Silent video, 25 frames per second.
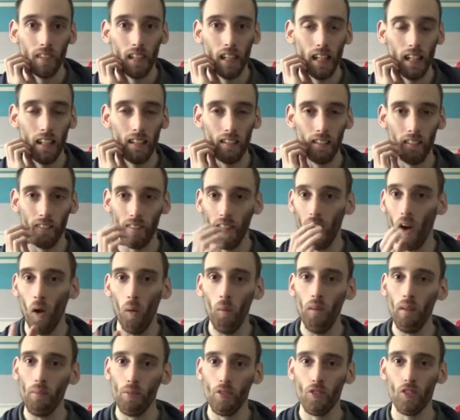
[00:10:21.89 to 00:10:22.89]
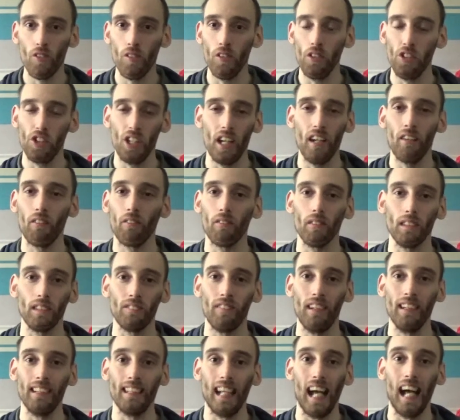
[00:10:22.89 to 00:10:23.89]
and the whole episode in general, is
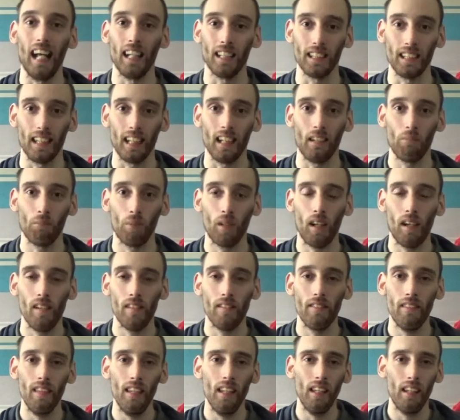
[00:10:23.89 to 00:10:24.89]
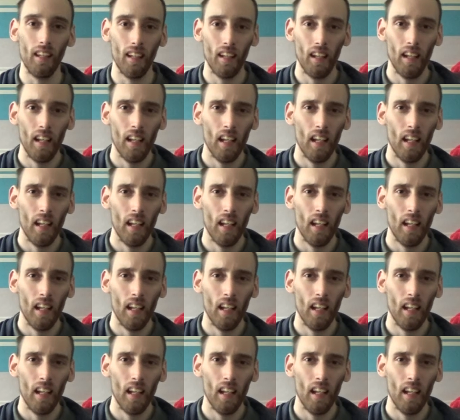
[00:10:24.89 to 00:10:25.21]
fantastic, but I think